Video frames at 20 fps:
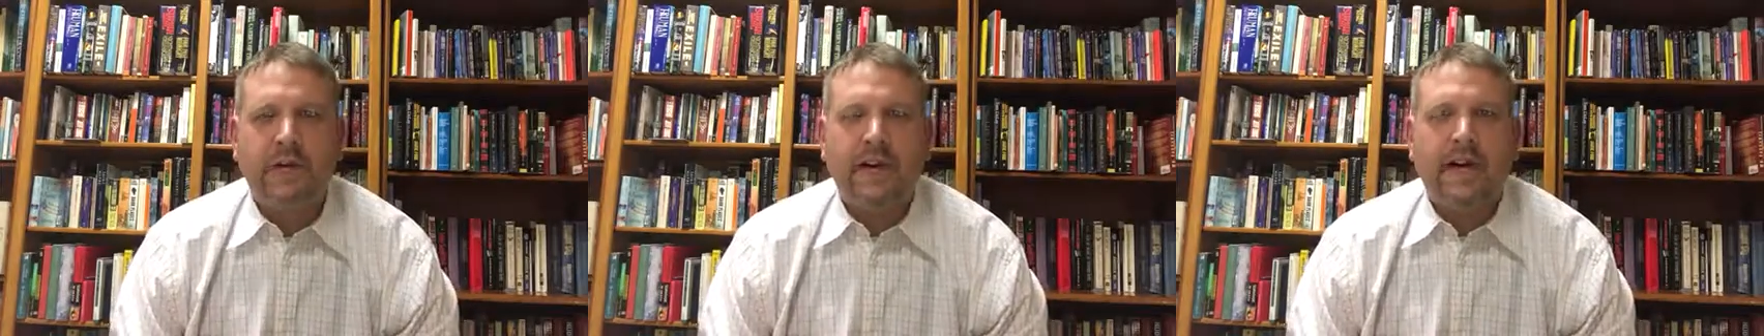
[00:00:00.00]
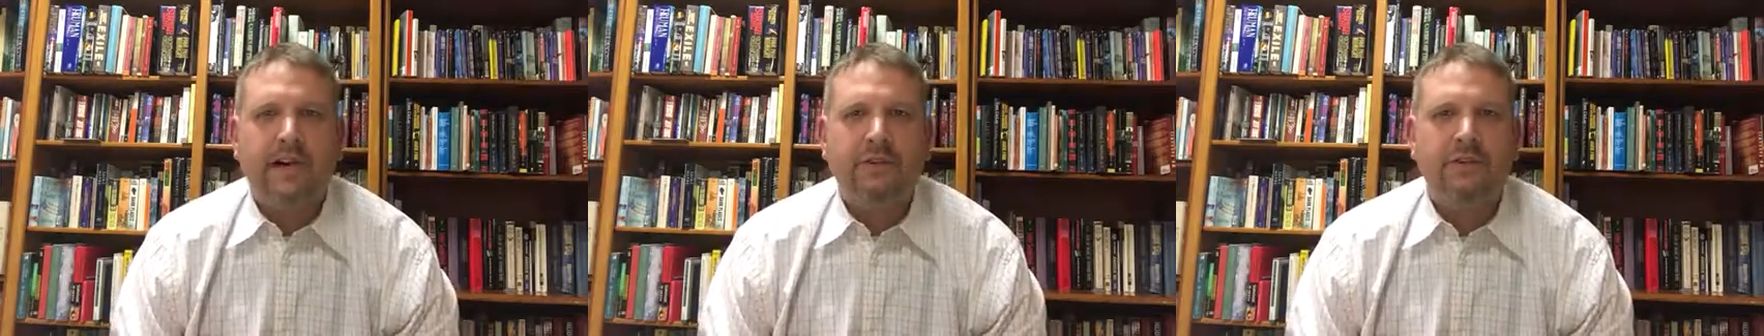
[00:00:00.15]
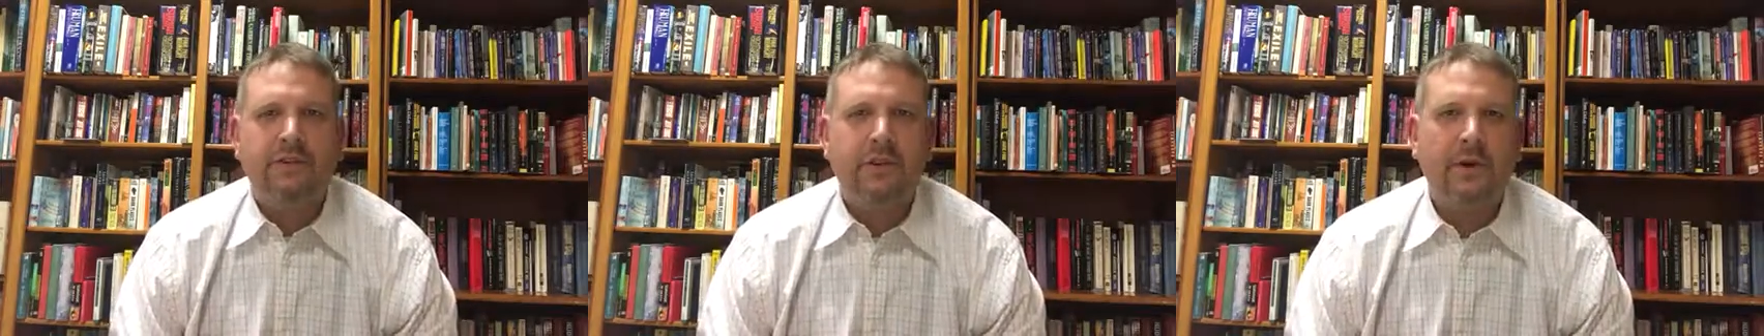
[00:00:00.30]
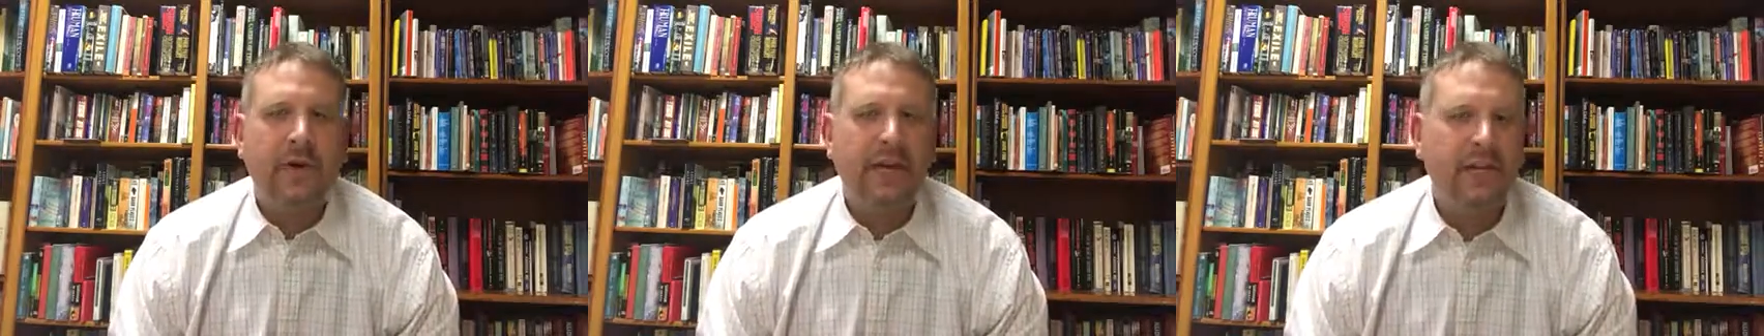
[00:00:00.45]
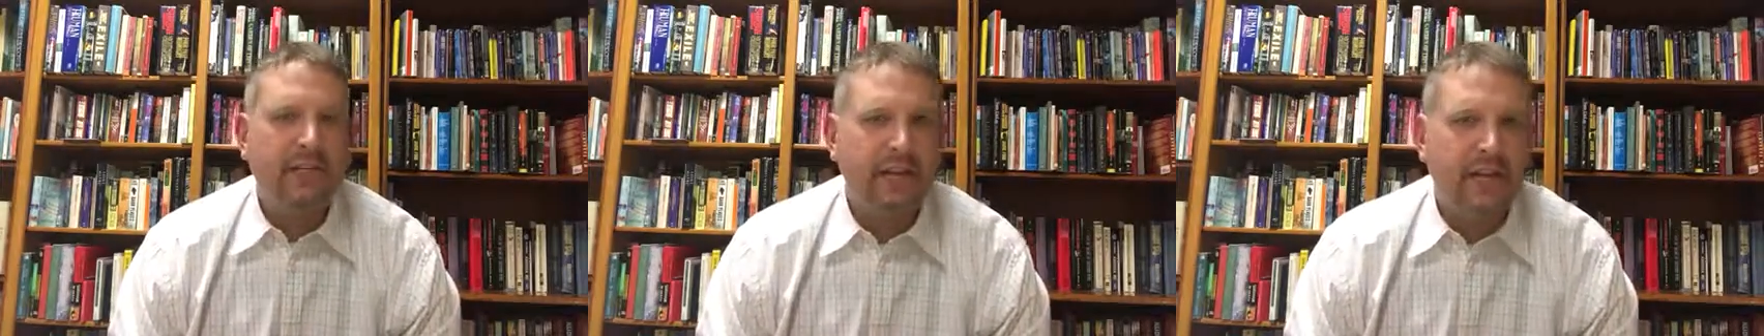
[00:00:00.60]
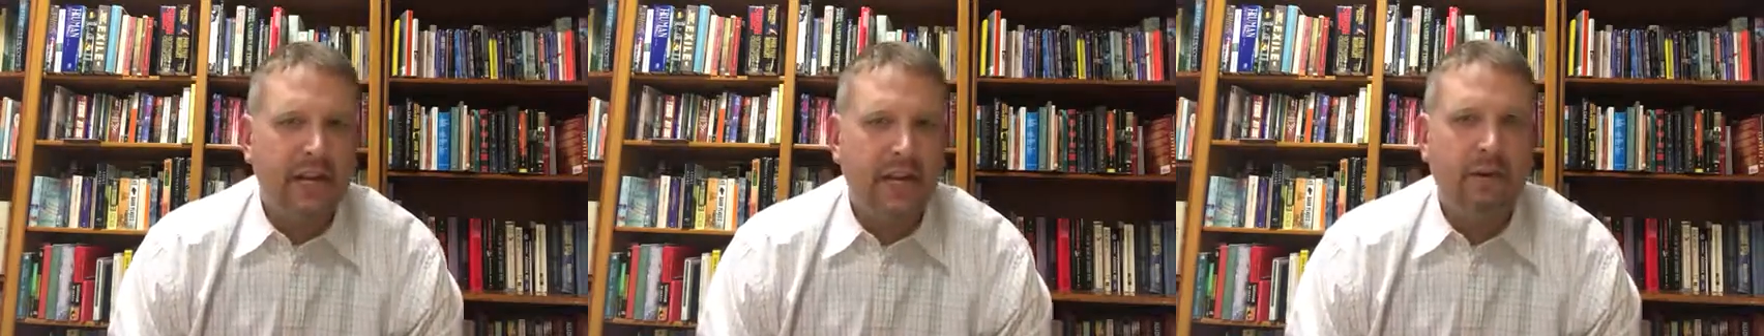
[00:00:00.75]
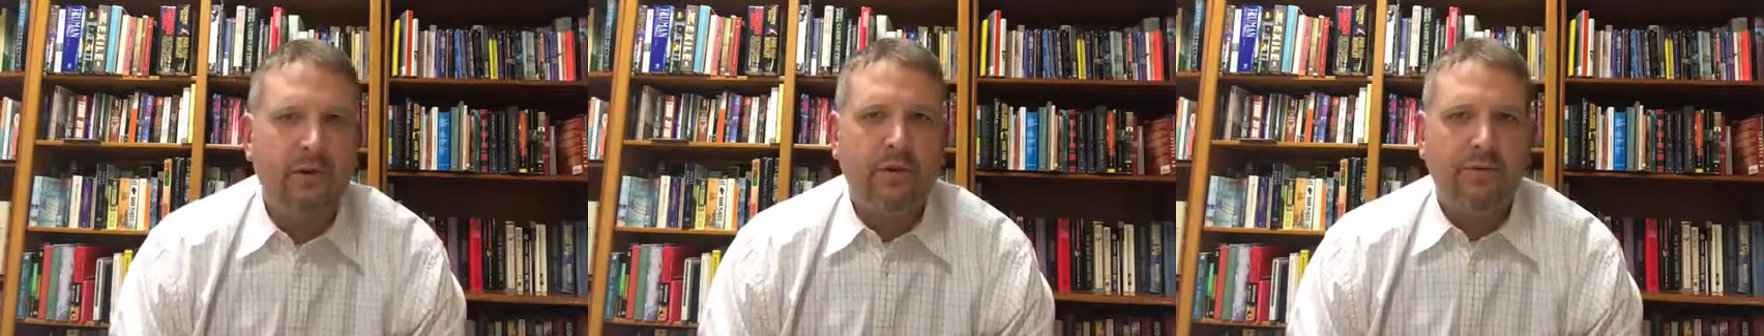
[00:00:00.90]
Castro and
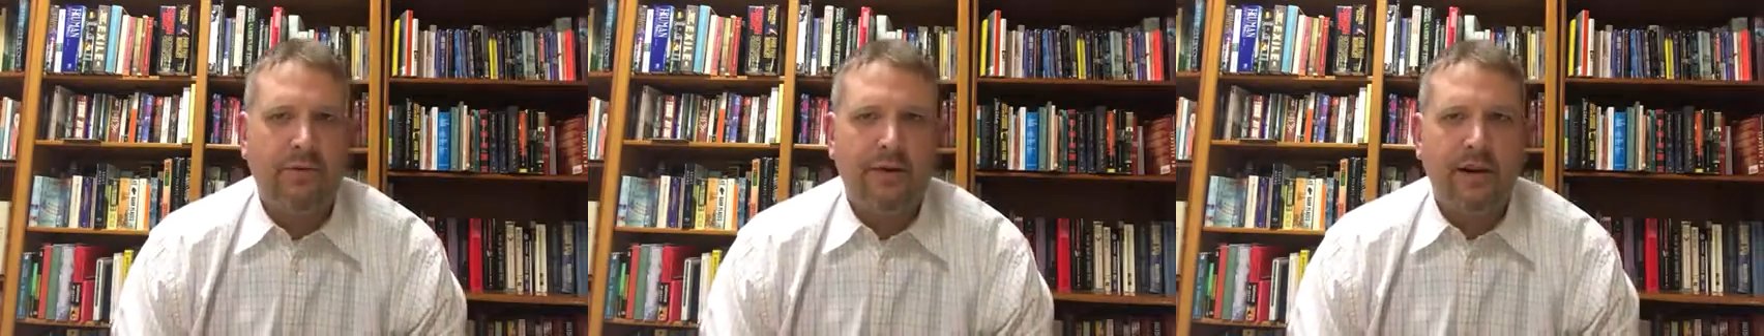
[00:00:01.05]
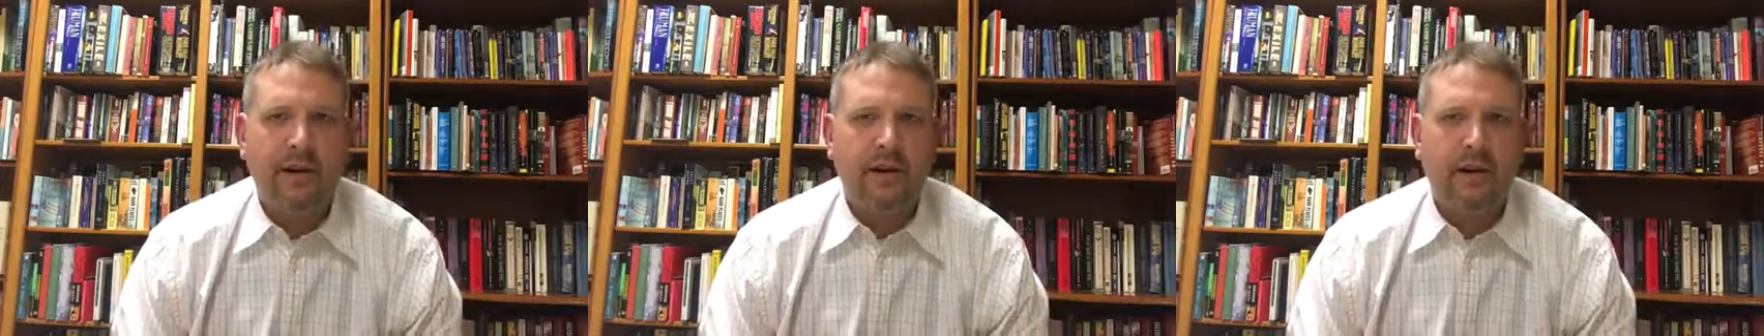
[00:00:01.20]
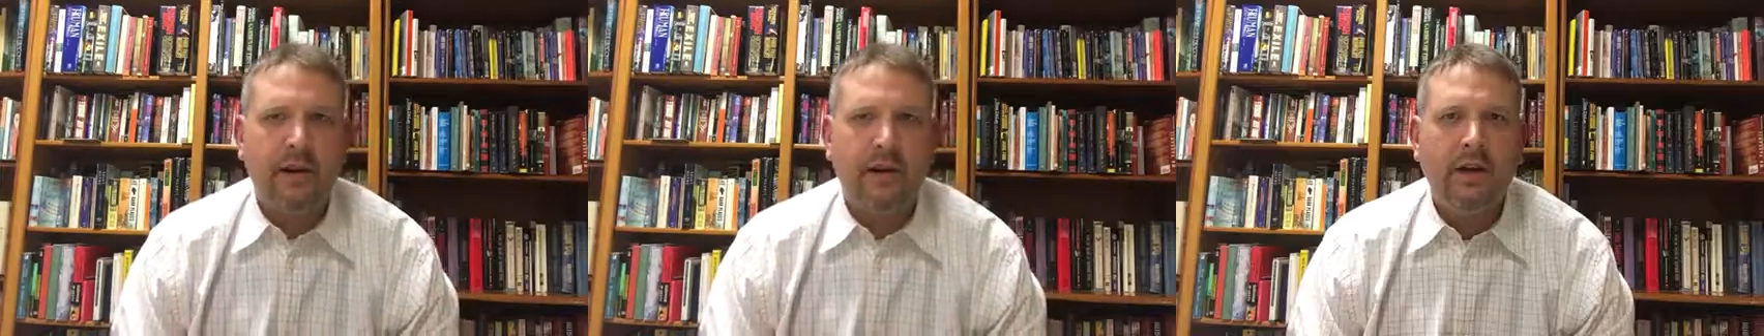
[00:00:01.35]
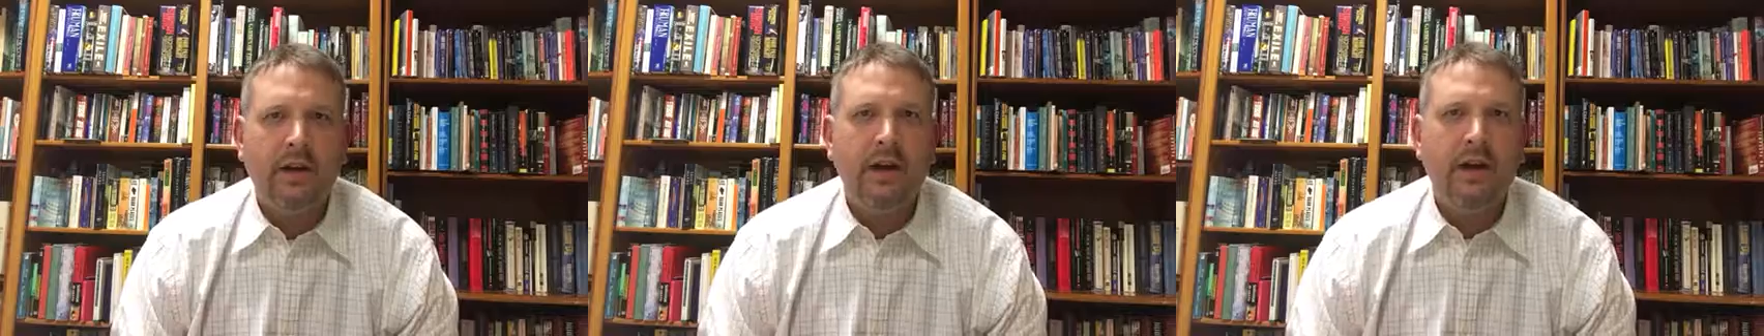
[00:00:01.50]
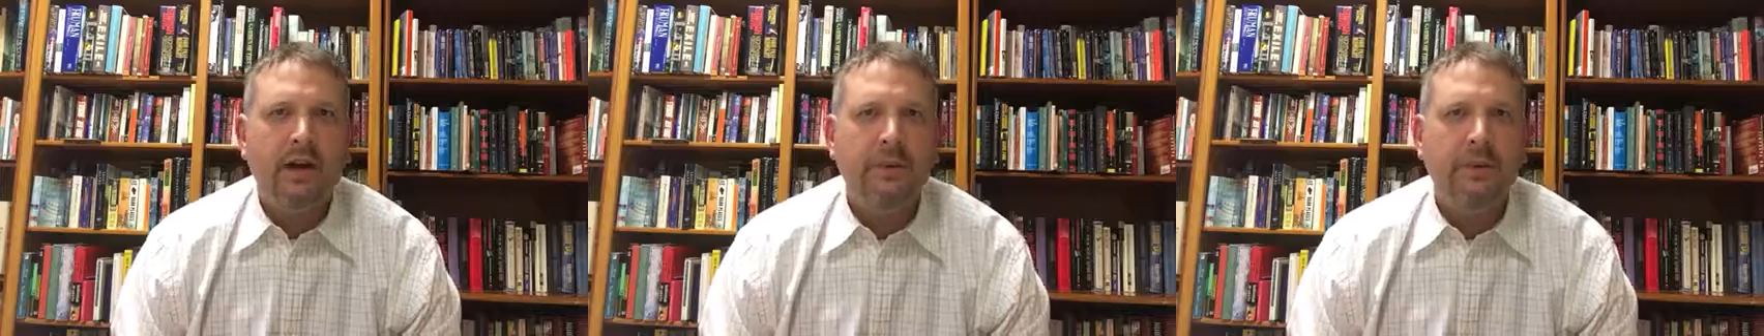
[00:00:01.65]
Che Guevara